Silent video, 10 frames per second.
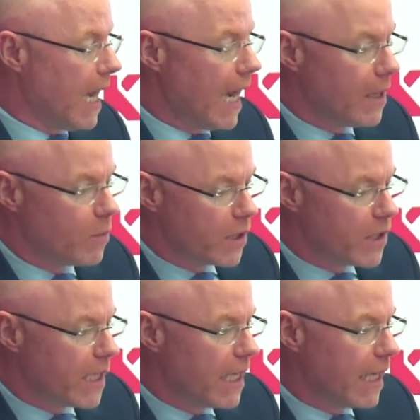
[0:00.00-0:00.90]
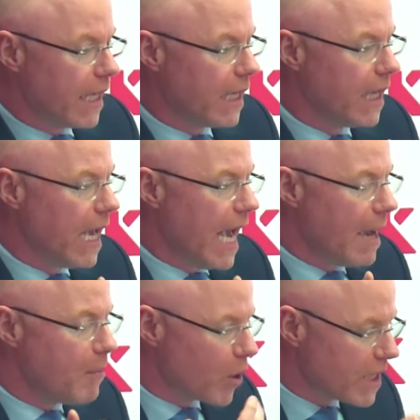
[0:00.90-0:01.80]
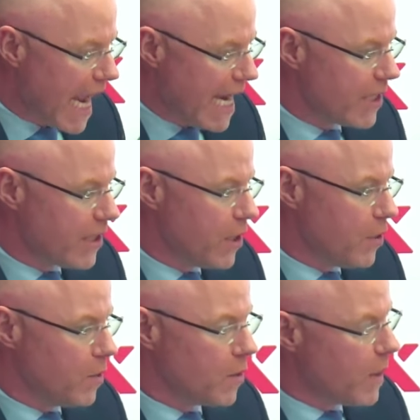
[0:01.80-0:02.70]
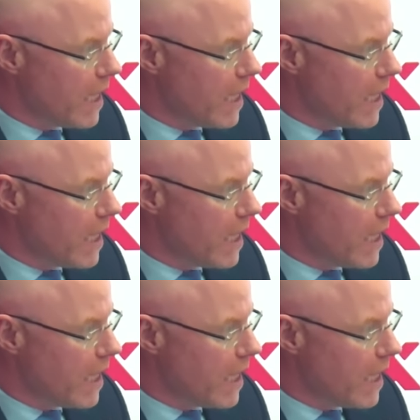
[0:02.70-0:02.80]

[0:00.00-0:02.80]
And we're seeing more texts used.